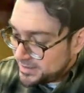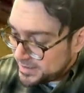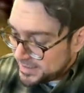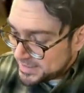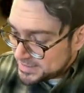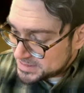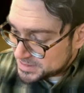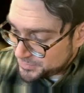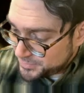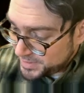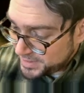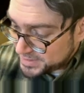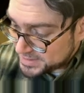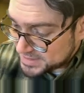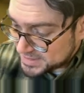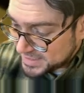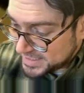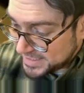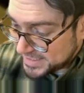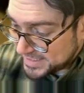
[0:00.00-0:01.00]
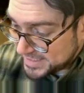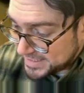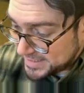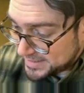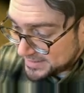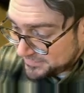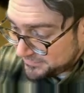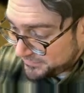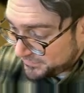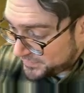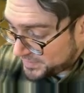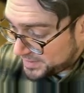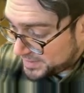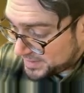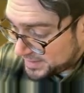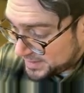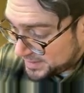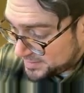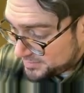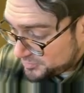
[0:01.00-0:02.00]
And so we could say if
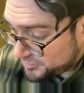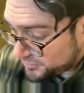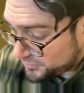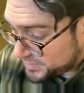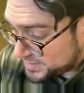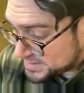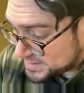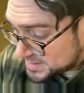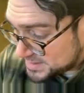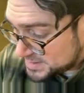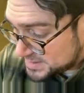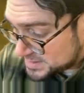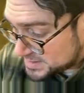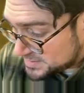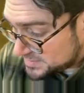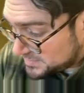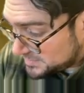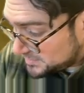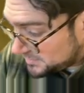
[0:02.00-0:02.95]
it increases,